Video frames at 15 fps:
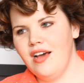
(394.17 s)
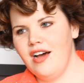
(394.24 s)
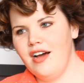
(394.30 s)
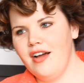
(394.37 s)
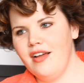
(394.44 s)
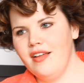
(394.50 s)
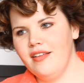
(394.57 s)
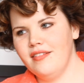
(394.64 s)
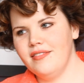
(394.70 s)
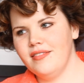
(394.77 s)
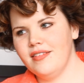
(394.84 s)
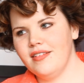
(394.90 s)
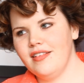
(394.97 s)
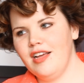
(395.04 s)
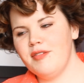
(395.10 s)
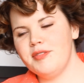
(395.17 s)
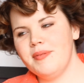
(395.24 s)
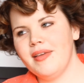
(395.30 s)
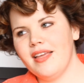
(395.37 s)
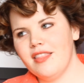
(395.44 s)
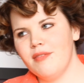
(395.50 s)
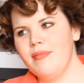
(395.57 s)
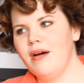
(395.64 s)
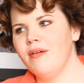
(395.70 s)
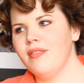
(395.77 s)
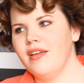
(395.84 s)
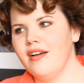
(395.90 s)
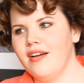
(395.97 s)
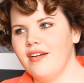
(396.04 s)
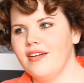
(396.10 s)
It helps me get them out
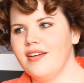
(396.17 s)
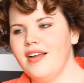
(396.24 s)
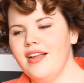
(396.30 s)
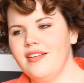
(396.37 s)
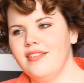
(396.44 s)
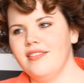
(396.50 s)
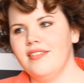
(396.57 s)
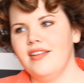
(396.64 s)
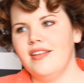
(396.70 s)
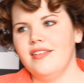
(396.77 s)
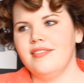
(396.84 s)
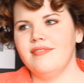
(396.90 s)
there in,